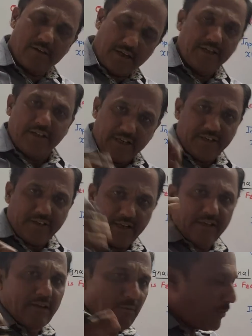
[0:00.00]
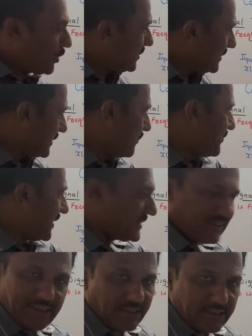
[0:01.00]
in detail for the subject
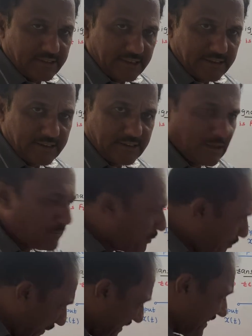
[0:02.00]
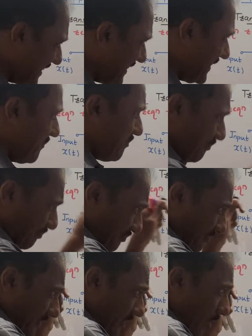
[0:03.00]
signals and systems. Presently,
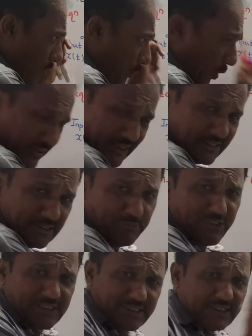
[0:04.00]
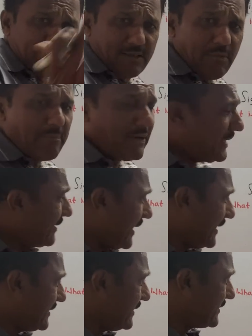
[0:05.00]
for this subject, just remember it
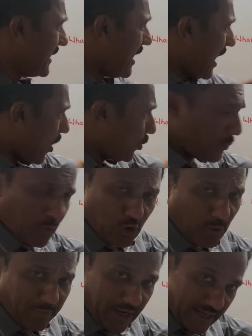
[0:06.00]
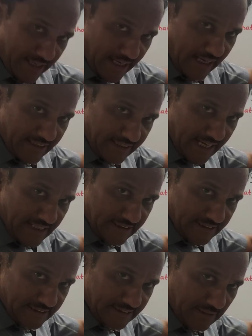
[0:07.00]
like this. Output of any LTI
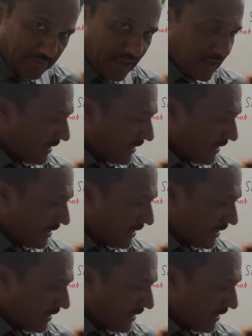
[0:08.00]
system